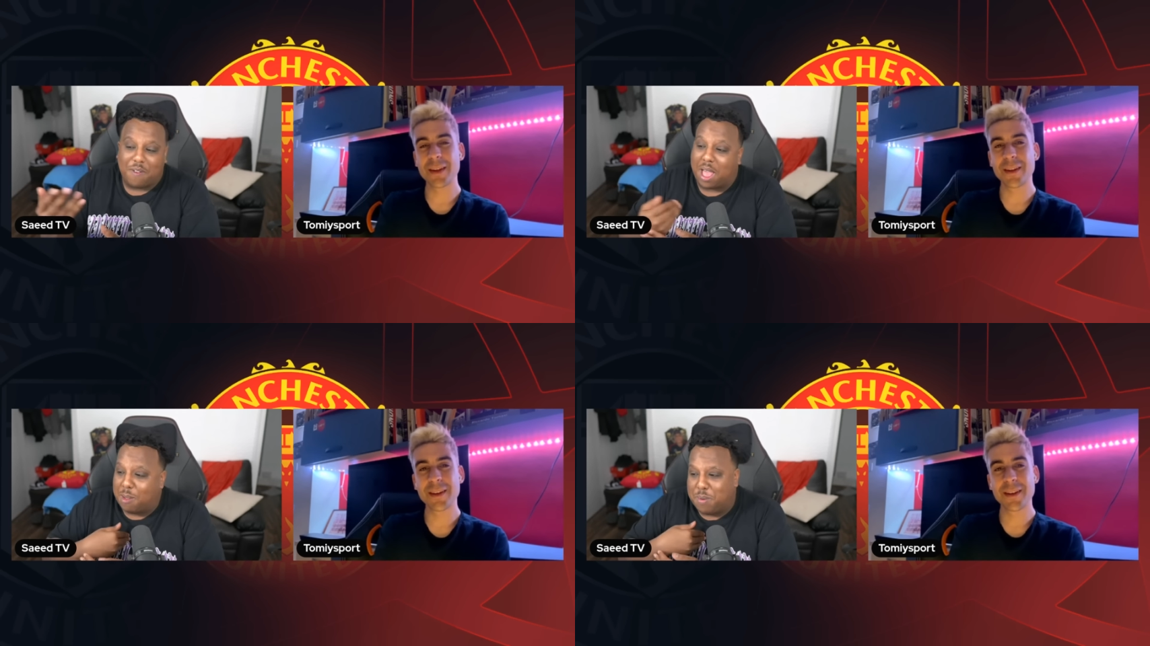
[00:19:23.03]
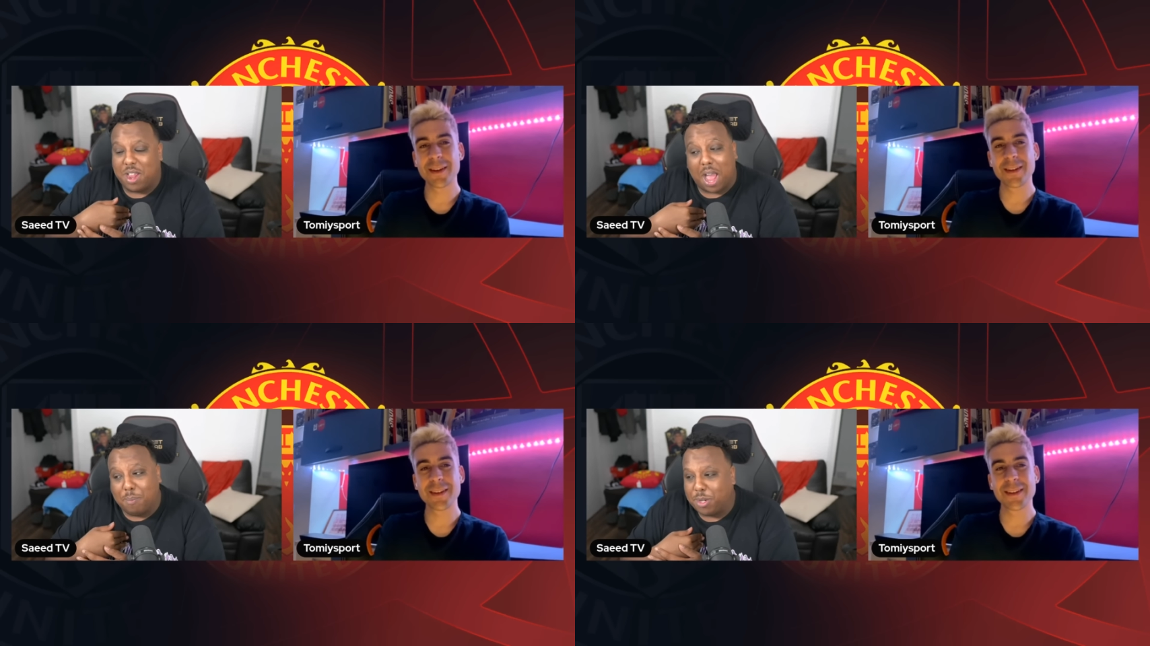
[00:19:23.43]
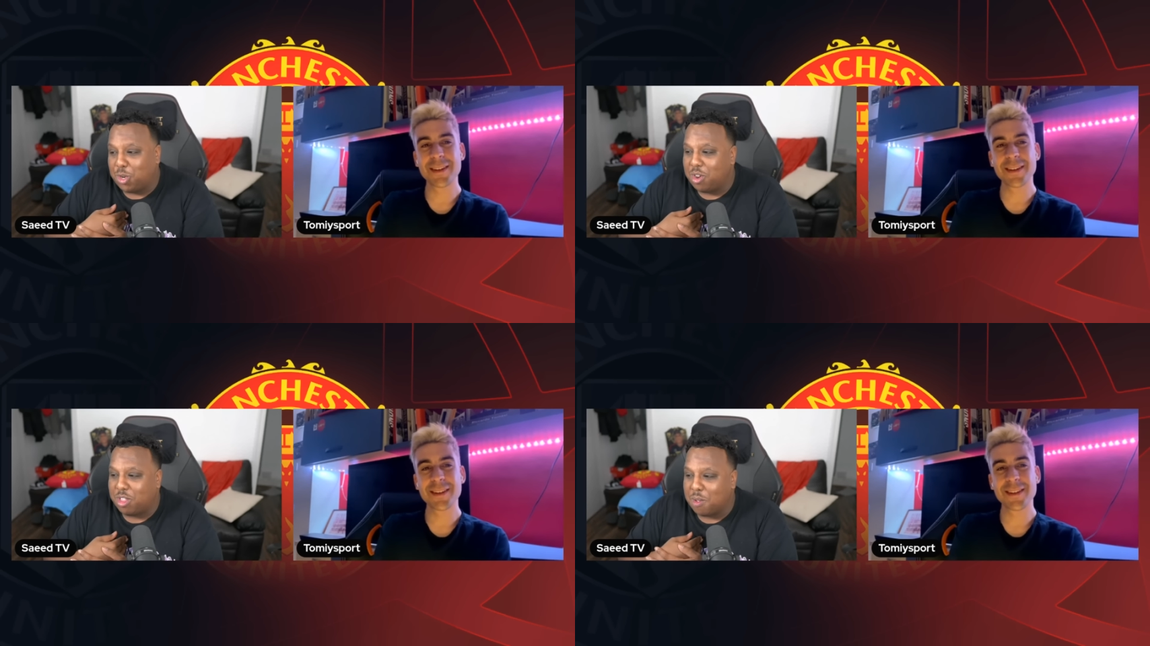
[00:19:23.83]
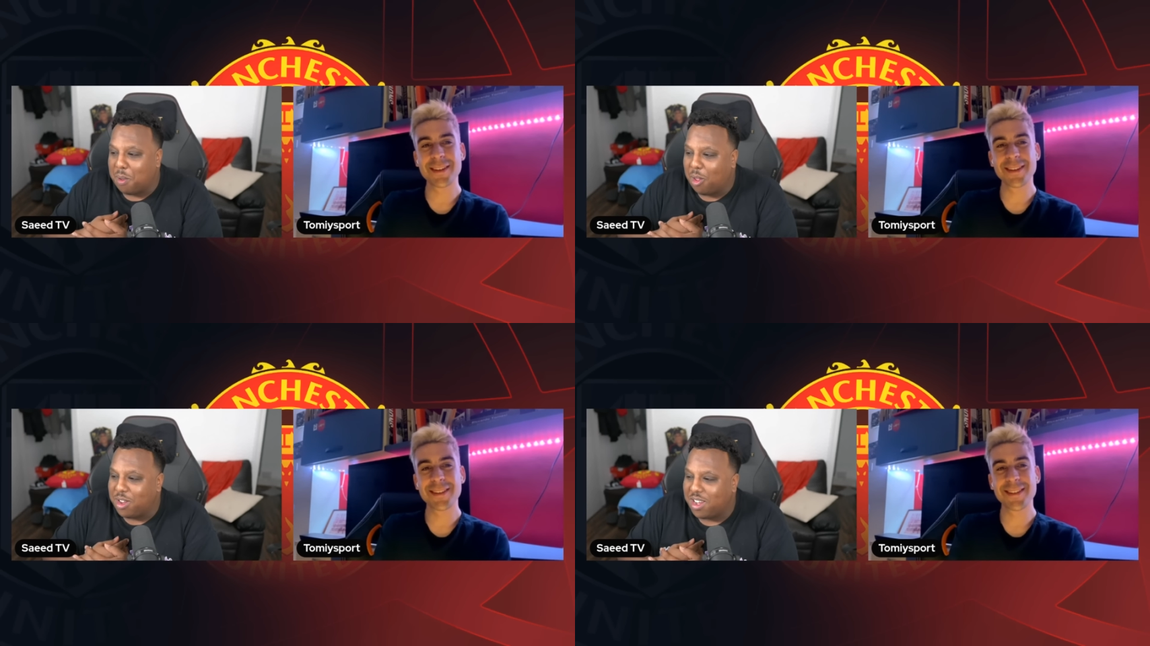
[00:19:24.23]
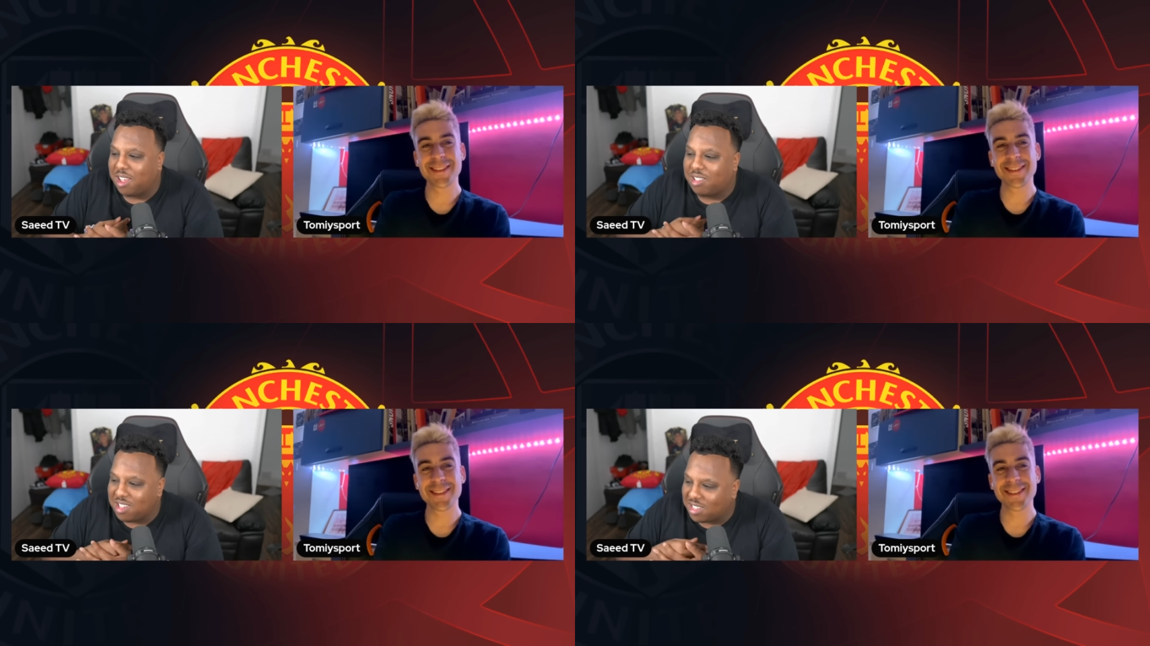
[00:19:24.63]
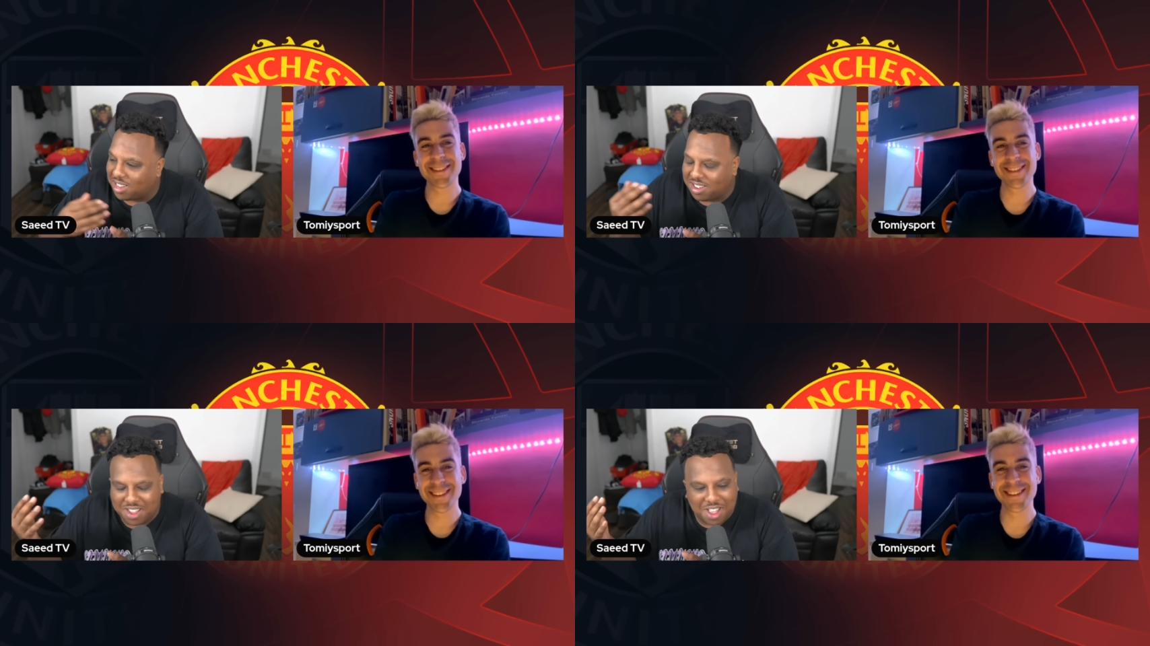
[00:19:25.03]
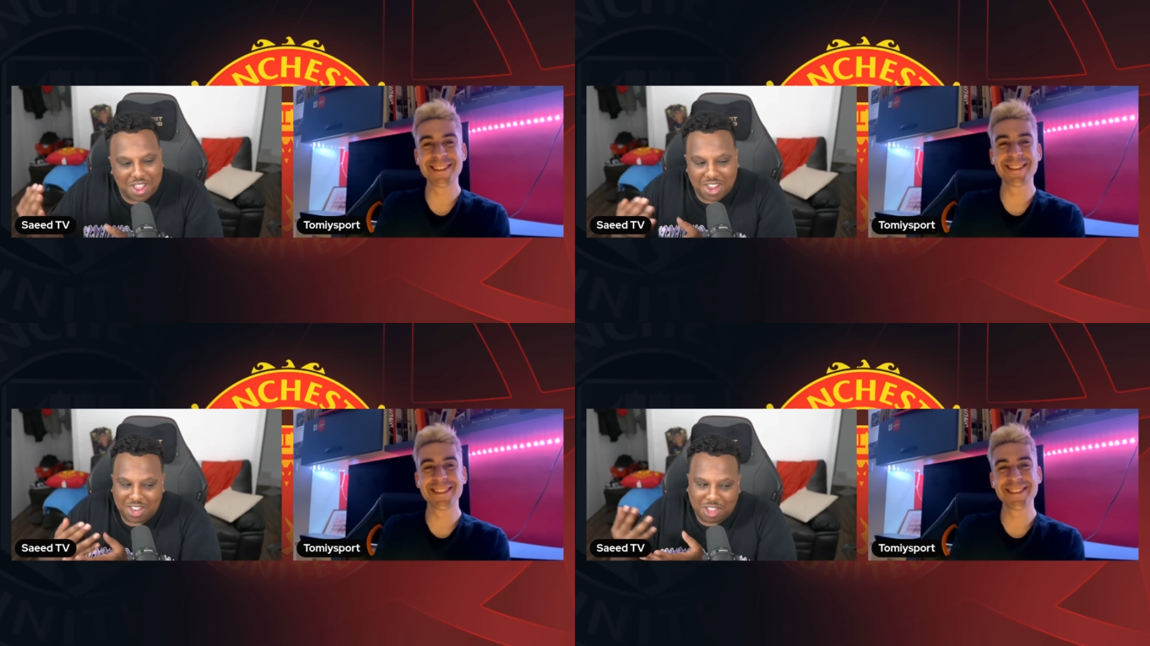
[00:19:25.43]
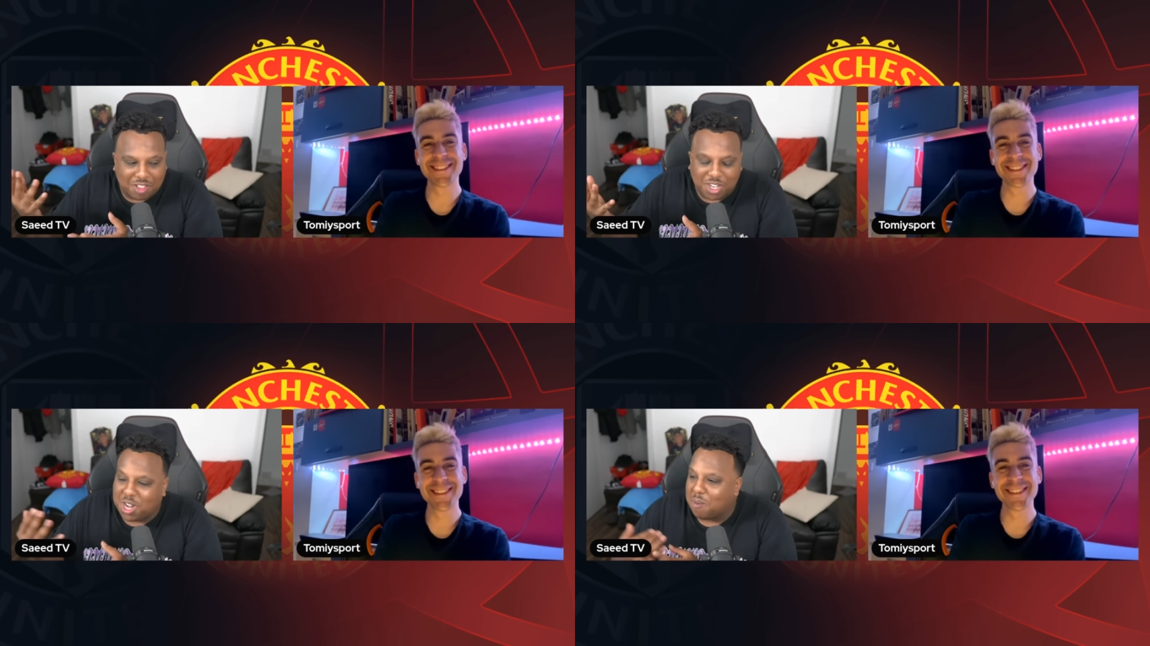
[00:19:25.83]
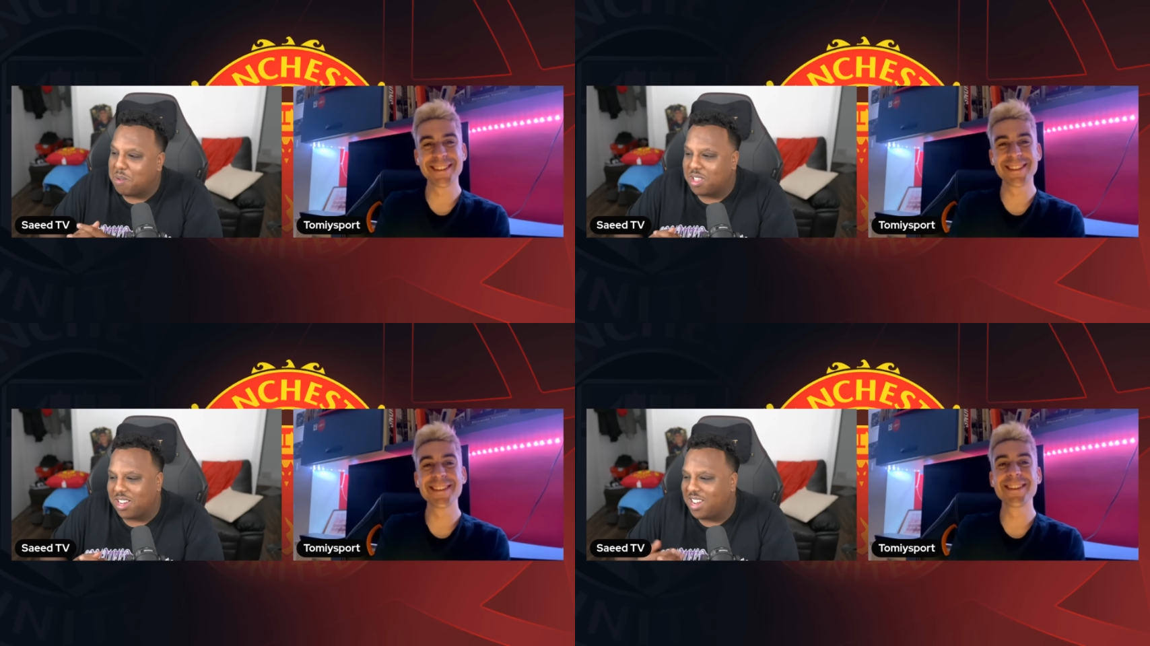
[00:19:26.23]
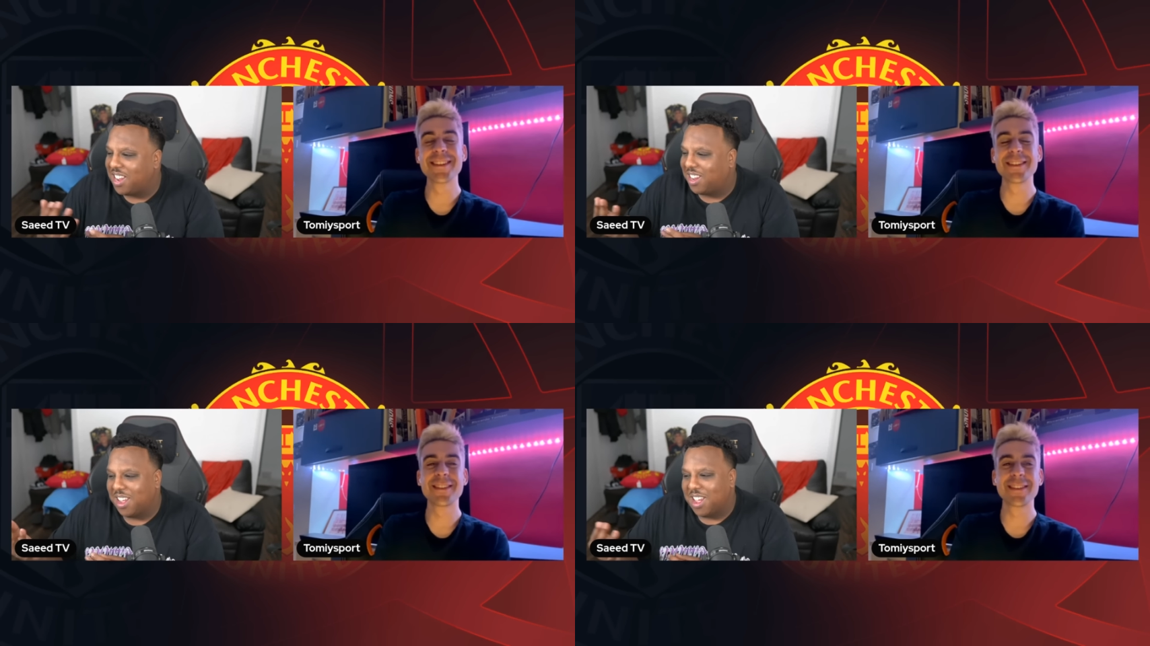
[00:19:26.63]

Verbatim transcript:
Speaker 1: I'll be I'll be tuning to Bologna next season in terms of Champions League.